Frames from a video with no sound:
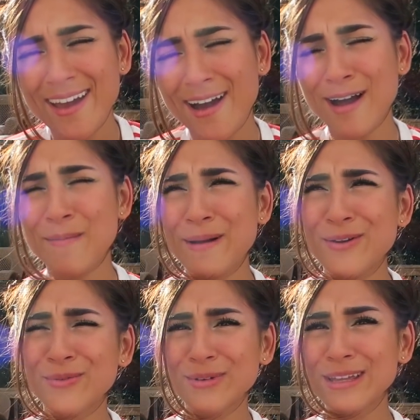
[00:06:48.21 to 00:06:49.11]
Um, I
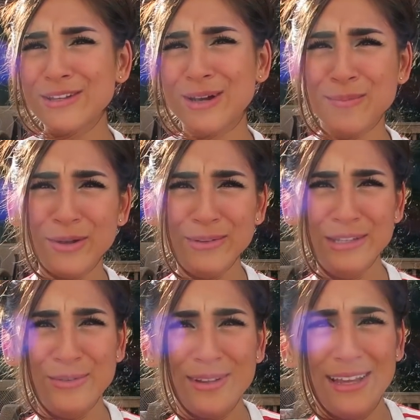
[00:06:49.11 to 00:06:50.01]
don't really, I'm not really
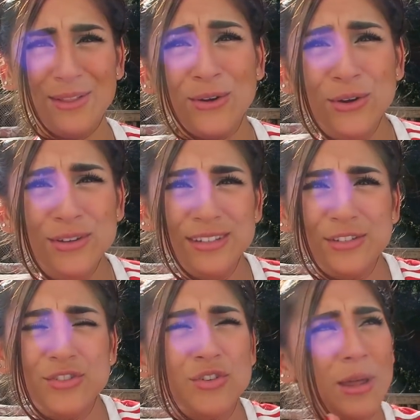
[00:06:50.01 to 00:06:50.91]
doing like logos. I
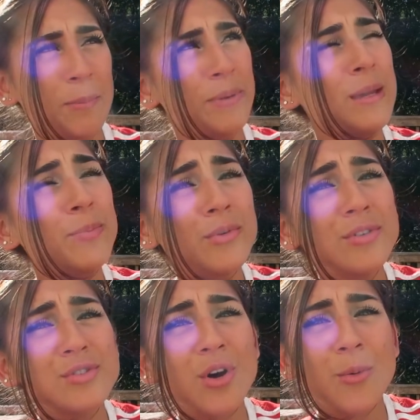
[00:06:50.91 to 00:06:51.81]
usually do like
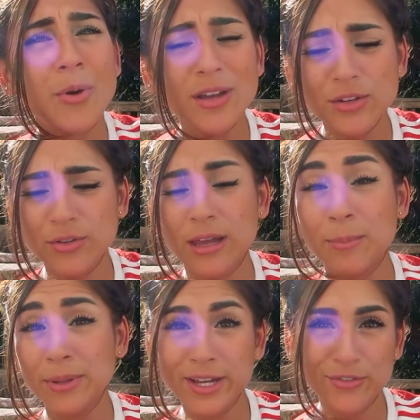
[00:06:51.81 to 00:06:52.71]
people. So I'll probably do like a
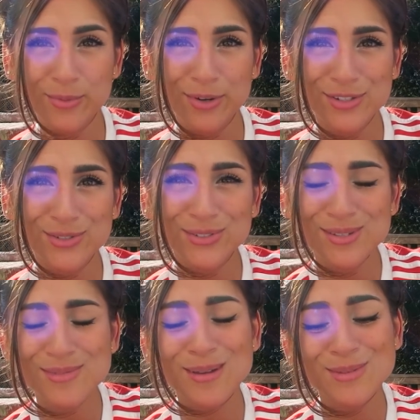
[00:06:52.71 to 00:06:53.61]
player from Arsenal
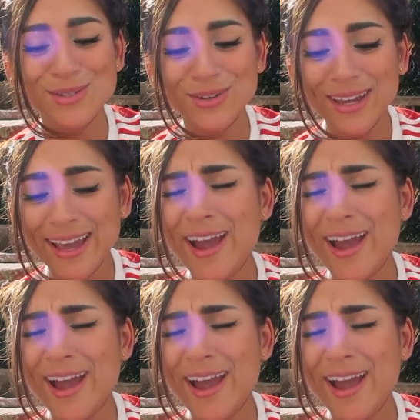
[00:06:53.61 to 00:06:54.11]
sometime soon.